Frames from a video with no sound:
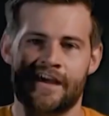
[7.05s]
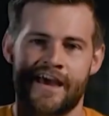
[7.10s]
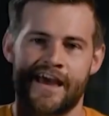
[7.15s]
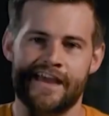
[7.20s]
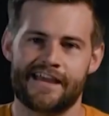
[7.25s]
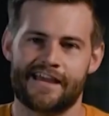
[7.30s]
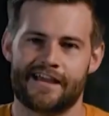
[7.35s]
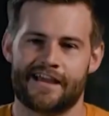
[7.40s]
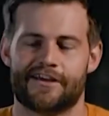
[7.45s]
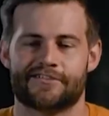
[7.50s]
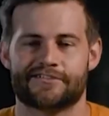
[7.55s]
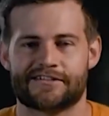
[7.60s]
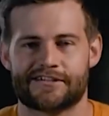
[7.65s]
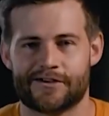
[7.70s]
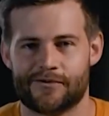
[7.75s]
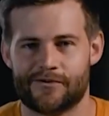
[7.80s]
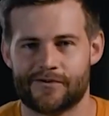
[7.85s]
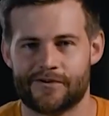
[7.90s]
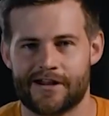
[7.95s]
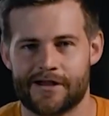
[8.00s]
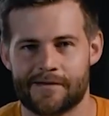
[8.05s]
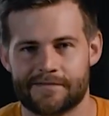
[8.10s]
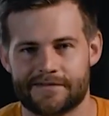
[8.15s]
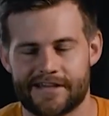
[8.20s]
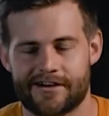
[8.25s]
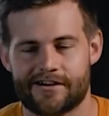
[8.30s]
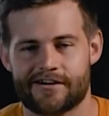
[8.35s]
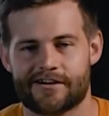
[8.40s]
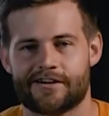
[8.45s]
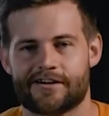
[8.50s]
Hey, how's it going? I'm
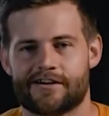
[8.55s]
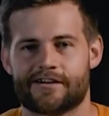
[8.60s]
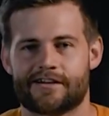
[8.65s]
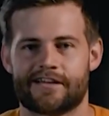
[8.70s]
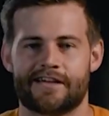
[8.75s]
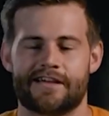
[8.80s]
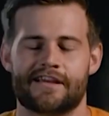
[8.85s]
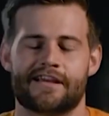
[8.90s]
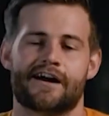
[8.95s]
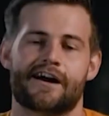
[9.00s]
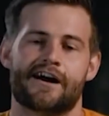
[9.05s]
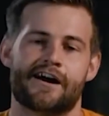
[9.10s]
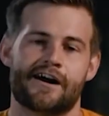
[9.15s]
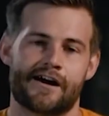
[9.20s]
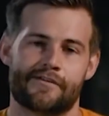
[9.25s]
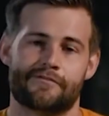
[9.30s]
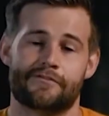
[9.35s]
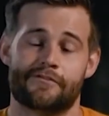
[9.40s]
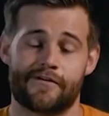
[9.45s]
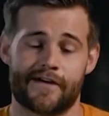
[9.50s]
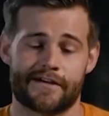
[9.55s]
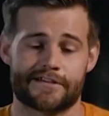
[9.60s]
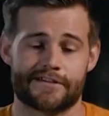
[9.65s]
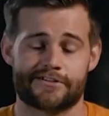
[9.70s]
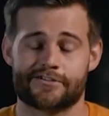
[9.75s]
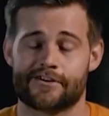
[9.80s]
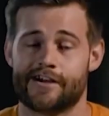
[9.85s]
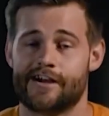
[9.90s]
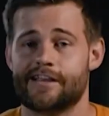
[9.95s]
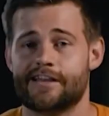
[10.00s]
Derek Kirk of
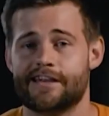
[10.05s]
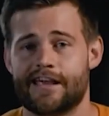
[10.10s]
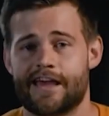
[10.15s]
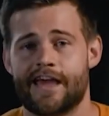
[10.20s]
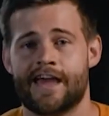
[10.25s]
Effectatron,